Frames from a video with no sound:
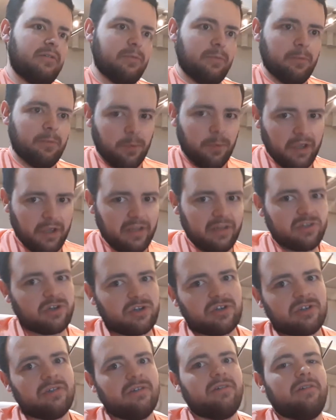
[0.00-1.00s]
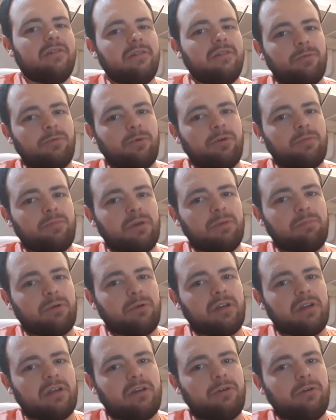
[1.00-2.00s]
which would be
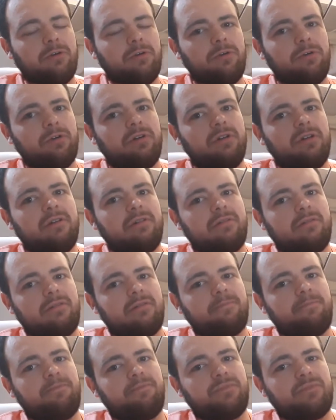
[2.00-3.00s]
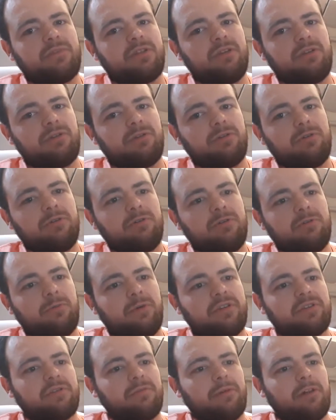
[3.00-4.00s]
pretty cool to do
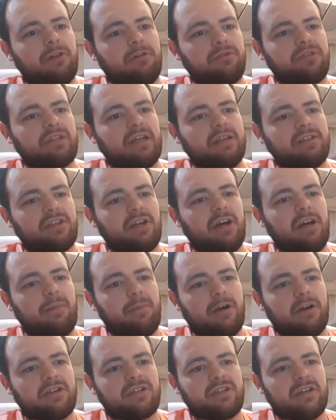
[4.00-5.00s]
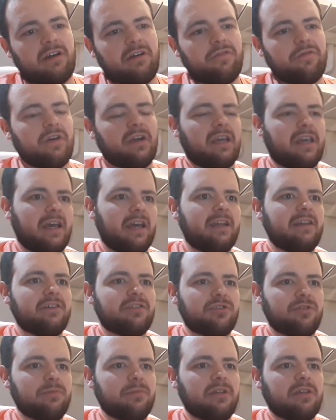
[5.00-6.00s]
with some close stance high bar stuff, again,
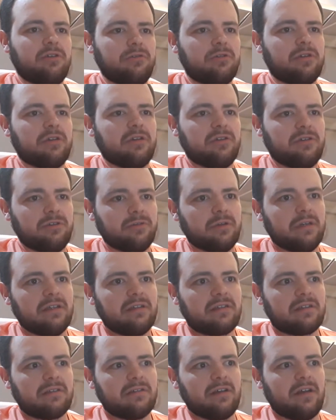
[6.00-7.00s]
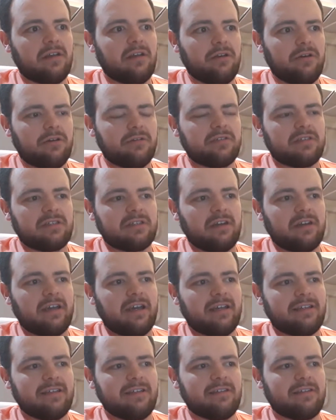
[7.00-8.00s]
assuming you can do it and not suck
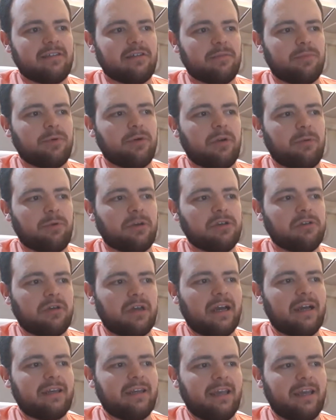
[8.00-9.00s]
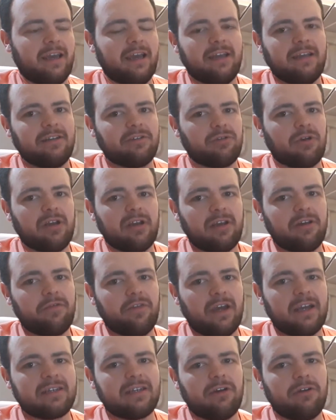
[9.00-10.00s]
at it to the point where you can't get any training
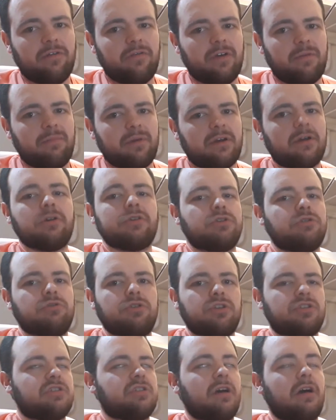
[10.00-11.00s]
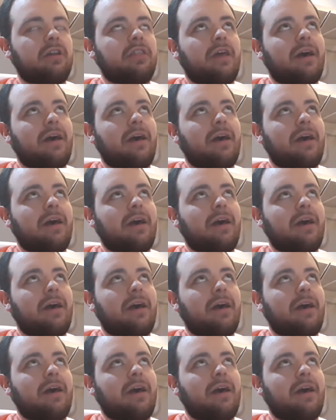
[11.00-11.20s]
effect out of it because you just suck